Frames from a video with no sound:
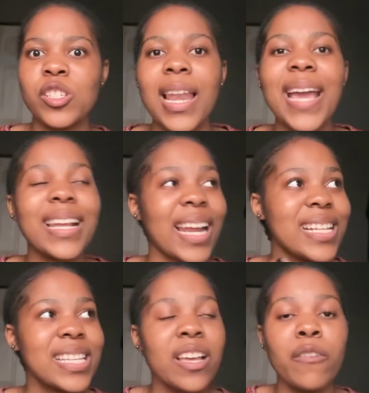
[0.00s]
like
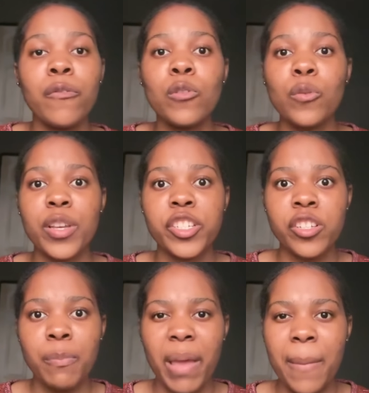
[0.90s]
writing a full
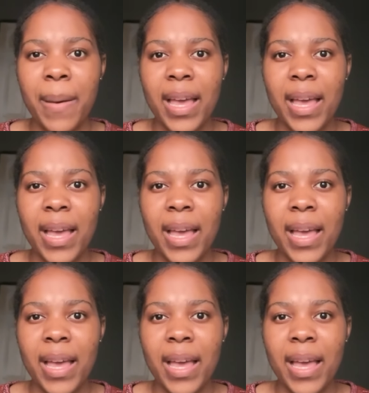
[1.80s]
question paper,